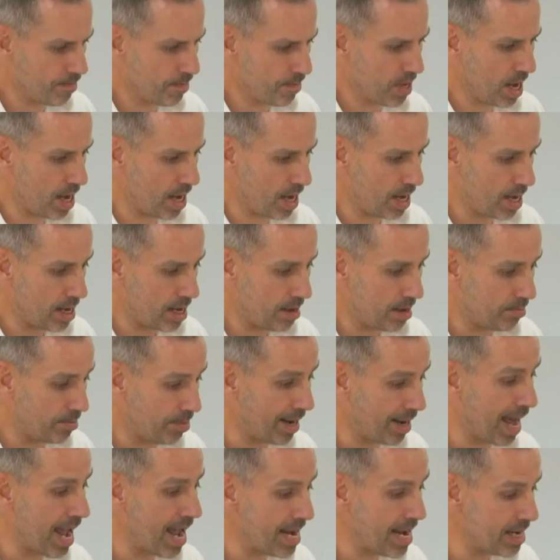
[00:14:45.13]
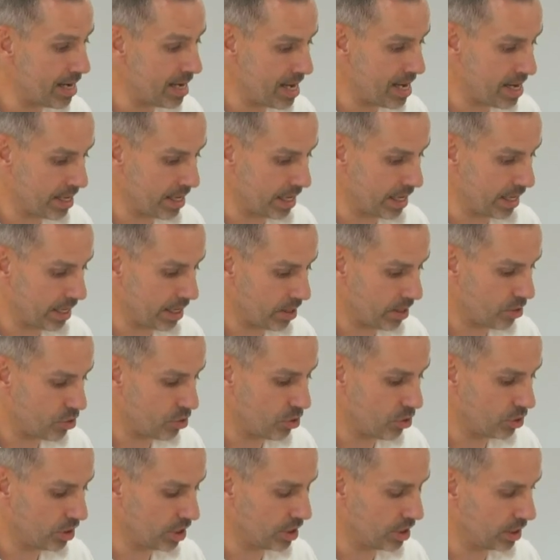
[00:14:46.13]
a blind lady
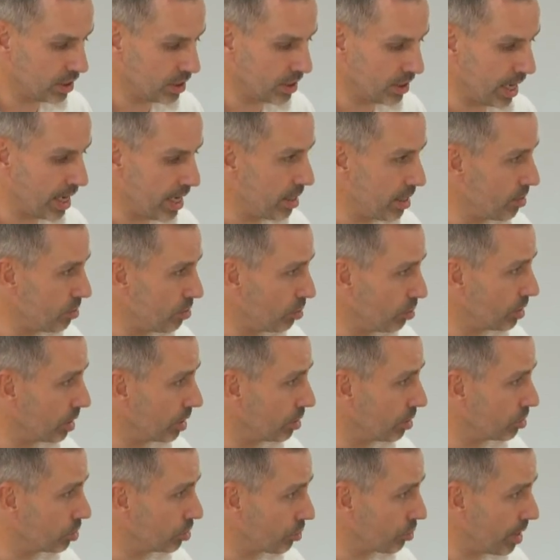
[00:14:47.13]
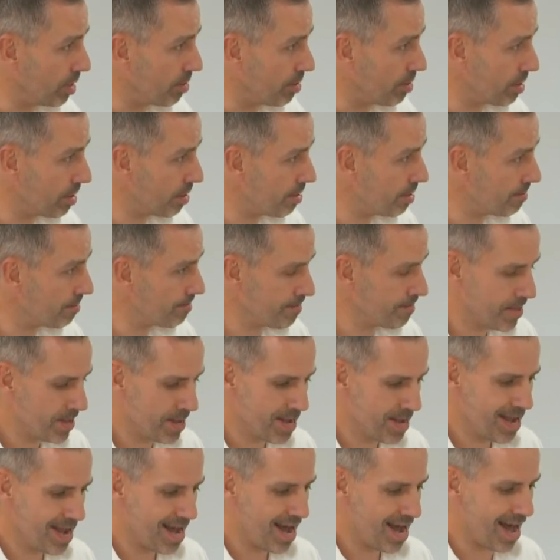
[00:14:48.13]
using the site using her screen reader,
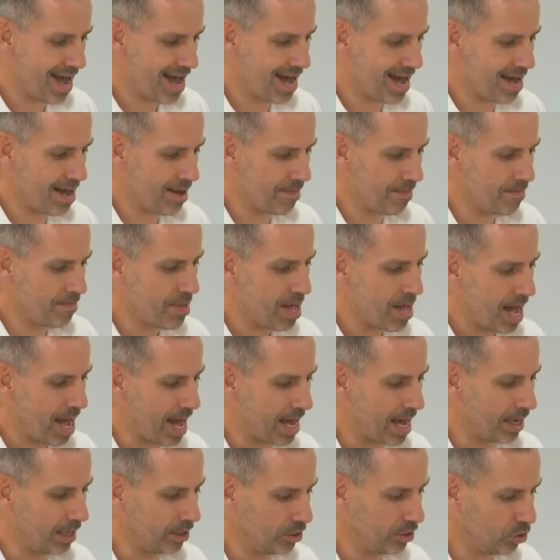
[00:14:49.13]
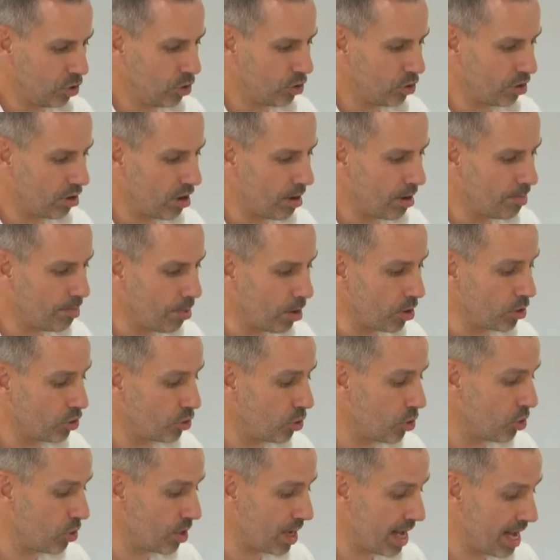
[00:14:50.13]
and it took her about
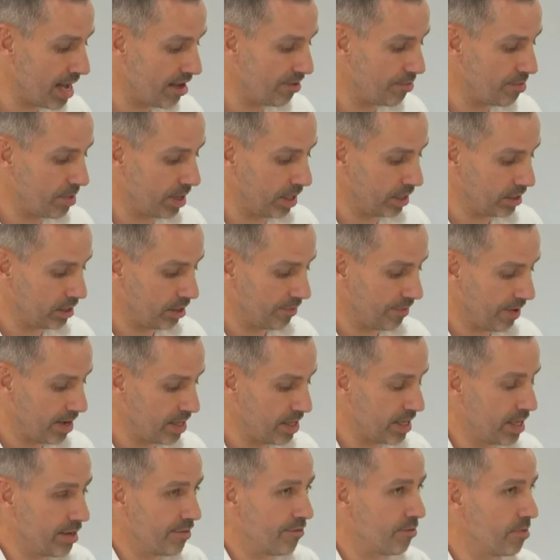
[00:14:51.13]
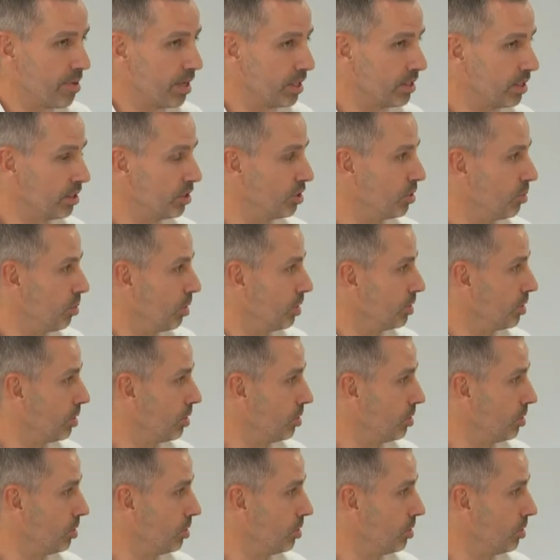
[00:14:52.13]
2.5 minutes to find the information that she wanted